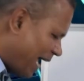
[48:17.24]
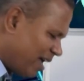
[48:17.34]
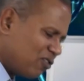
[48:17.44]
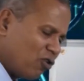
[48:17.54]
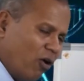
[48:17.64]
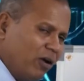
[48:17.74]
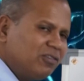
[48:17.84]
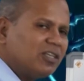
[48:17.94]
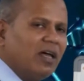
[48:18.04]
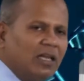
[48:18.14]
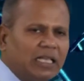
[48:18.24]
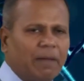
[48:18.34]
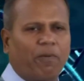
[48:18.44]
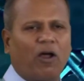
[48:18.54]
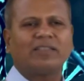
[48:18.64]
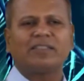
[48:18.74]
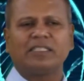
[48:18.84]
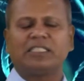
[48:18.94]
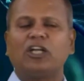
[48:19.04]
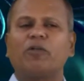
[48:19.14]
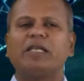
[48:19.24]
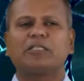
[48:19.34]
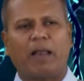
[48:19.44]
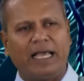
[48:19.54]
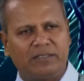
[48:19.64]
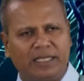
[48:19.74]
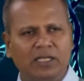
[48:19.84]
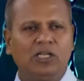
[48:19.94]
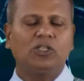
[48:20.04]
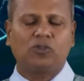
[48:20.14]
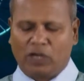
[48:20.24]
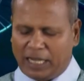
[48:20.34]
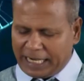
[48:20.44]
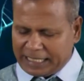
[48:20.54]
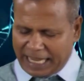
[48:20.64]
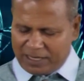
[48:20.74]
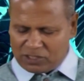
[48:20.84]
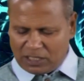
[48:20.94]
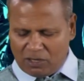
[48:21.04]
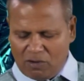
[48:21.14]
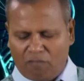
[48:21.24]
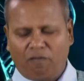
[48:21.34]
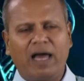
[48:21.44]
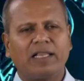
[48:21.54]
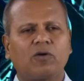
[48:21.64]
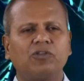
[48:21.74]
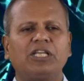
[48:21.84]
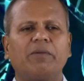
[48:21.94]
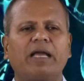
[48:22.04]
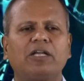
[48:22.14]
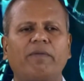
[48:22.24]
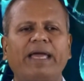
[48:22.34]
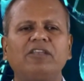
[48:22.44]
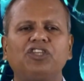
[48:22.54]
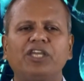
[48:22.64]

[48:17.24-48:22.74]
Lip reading: exons, the process is said to be splicing. So correct answer for the question number 20